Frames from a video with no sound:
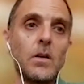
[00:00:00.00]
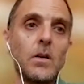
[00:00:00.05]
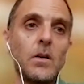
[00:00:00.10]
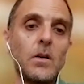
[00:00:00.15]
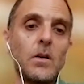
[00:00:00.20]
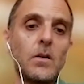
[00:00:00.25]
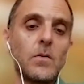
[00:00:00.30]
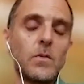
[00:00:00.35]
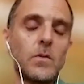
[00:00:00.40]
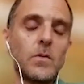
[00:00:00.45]

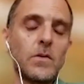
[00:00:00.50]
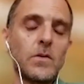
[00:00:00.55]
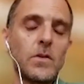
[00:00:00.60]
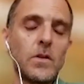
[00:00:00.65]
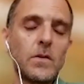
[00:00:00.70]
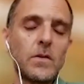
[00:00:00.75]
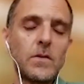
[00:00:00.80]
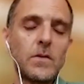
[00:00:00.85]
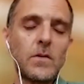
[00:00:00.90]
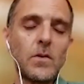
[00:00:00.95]
it was
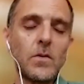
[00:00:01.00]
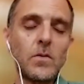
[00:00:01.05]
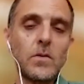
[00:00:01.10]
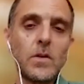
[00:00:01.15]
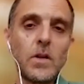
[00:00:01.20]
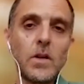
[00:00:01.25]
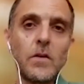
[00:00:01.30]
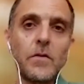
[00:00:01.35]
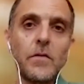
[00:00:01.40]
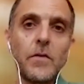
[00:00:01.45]
just so
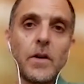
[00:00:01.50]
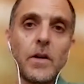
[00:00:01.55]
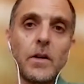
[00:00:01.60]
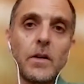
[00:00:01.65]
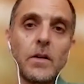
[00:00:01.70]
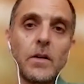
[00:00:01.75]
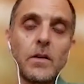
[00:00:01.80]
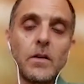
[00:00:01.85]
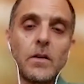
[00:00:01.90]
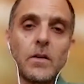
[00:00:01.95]

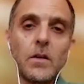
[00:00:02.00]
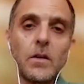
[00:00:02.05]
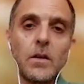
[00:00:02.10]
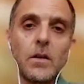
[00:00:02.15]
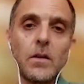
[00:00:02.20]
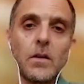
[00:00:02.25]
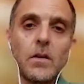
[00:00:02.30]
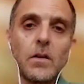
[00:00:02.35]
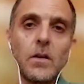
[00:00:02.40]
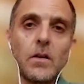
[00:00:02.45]
terrifying that
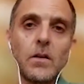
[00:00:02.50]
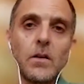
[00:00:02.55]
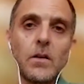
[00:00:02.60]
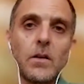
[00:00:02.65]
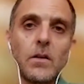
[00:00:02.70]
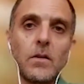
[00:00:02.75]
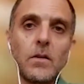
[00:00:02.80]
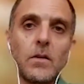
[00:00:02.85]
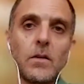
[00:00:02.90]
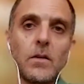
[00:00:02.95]

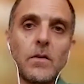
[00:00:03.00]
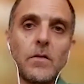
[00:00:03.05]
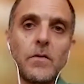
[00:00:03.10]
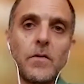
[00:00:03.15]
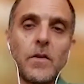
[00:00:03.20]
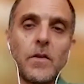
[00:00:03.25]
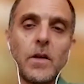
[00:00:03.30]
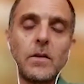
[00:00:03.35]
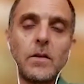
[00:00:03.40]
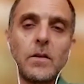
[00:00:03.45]
and
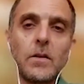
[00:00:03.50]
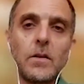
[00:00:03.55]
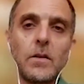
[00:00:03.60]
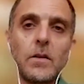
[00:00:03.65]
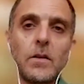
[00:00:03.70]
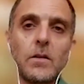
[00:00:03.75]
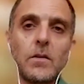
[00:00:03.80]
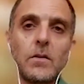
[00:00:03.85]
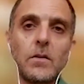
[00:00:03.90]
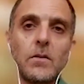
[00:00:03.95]
frightening,
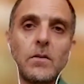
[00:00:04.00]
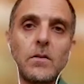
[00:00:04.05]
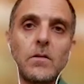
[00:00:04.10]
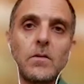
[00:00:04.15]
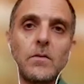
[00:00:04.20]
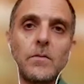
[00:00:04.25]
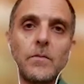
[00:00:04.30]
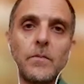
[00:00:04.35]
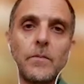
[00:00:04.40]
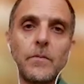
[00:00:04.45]

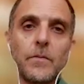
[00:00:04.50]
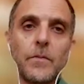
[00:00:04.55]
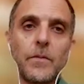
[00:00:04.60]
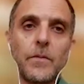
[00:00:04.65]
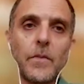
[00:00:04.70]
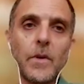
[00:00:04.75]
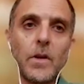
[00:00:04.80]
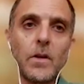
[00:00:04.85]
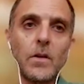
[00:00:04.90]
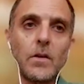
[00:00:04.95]

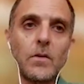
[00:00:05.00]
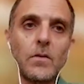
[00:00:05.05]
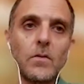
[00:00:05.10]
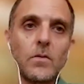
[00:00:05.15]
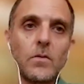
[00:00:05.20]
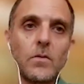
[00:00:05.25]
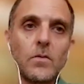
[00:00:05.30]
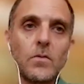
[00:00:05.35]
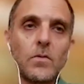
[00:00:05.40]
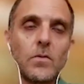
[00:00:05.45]
and
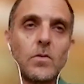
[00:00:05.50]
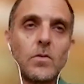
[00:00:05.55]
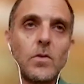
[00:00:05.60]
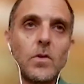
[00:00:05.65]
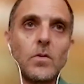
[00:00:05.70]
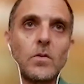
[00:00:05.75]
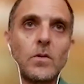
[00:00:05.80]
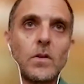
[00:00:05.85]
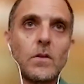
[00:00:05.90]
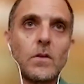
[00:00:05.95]
to
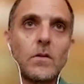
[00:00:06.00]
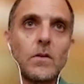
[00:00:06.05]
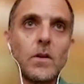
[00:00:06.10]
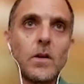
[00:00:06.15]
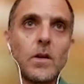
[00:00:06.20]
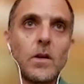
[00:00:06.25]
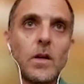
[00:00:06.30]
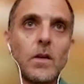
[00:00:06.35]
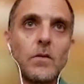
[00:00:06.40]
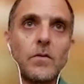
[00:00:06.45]
know that
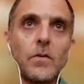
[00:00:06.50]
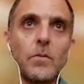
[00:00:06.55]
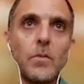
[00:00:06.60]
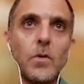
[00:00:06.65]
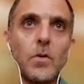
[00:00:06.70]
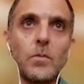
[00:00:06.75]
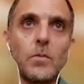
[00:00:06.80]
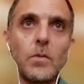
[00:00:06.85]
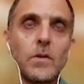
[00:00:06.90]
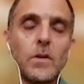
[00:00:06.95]
every
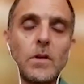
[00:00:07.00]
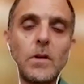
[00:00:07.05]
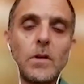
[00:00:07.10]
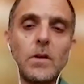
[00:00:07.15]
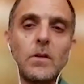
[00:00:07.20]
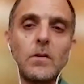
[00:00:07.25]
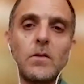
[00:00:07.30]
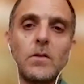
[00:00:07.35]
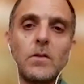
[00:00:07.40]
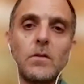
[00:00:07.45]
moment
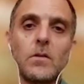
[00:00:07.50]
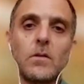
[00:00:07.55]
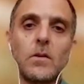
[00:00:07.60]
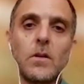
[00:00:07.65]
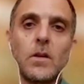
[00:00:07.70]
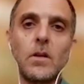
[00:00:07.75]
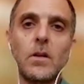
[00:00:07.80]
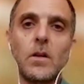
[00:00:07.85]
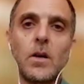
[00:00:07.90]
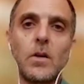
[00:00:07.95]
they
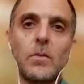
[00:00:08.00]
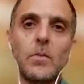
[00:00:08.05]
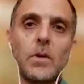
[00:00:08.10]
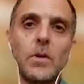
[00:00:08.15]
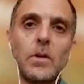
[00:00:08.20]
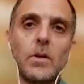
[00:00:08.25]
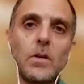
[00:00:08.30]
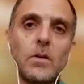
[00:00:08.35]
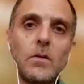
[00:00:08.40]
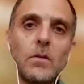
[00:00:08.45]
can come
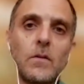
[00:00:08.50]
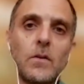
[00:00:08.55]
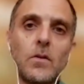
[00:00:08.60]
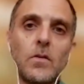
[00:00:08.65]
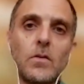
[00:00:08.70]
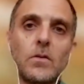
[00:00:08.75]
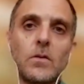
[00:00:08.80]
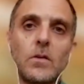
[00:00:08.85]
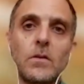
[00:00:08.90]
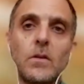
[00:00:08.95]
in and
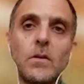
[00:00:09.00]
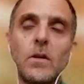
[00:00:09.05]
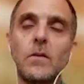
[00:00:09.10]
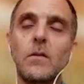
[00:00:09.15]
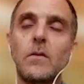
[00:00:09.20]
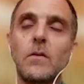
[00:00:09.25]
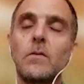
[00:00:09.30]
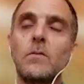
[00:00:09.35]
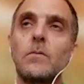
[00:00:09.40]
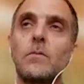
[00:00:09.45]
slaughter
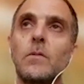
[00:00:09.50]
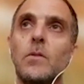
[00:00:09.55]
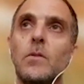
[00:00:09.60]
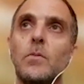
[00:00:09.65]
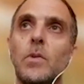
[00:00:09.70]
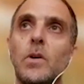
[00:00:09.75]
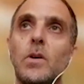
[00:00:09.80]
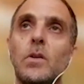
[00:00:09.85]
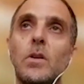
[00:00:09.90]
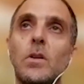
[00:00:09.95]
us and
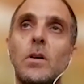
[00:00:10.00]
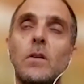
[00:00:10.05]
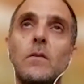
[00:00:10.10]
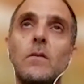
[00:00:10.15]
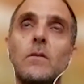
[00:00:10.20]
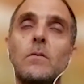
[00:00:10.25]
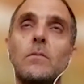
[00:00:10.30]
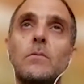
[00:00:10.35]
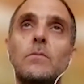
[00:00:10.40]
burn us.